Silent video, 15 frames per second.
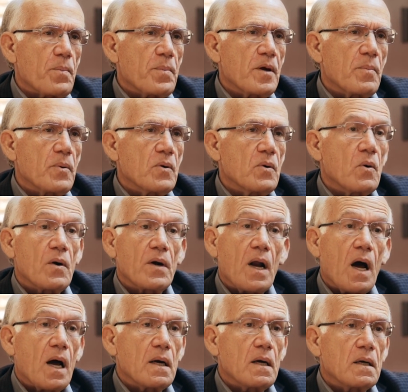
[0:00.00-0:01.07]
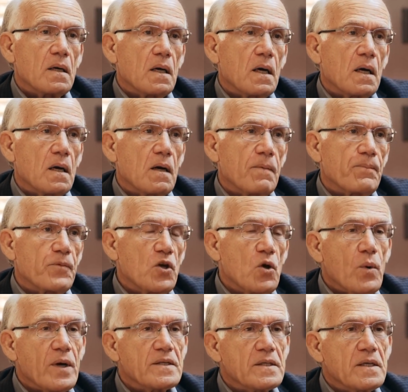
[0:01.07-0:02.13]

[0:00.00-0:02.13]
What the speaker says: people who are not U.S.